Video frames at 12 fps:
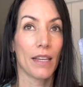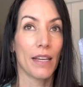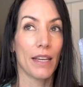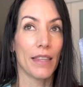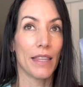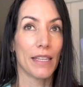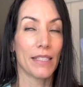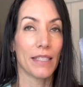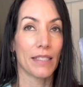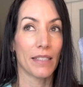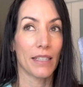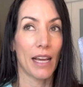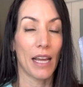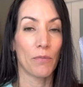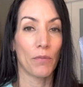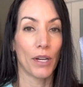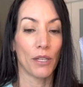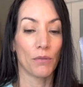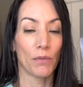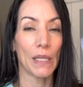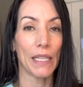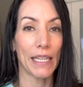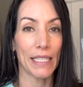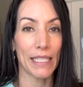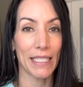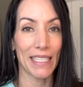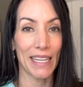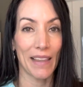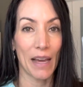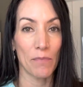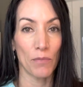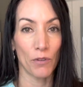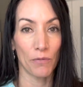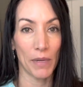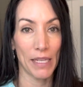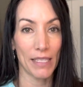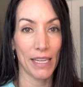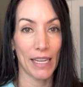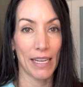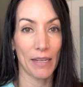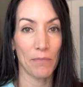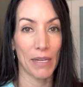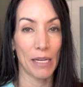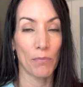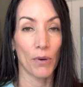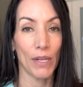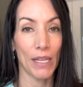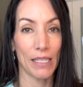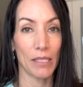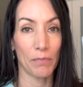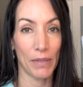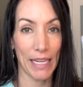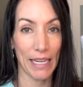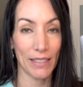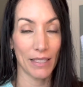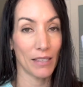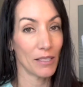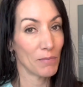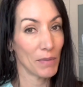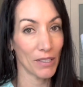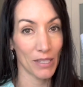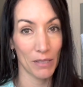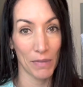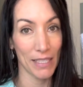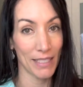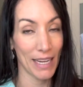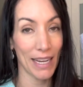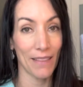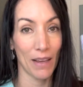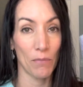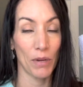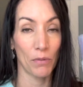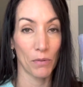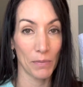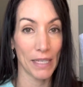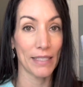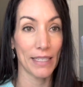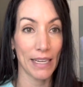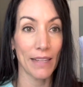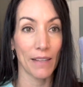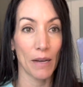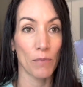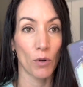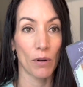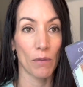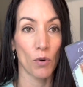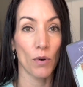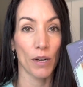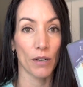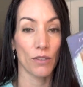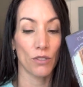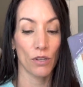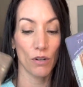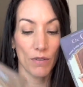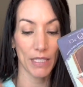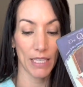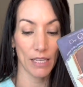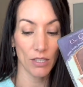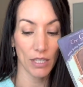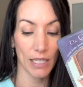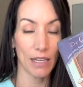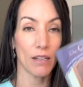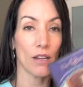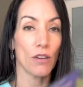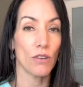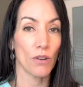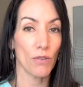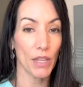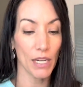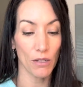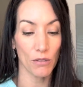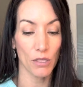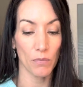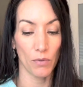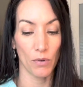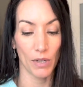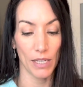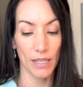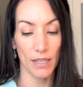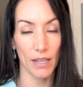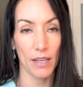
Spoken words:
This is a time where you really get to see that movement and it being put into place. And Spirit has been saying that we will be seeing that more and more. So essentially, know that you're supported,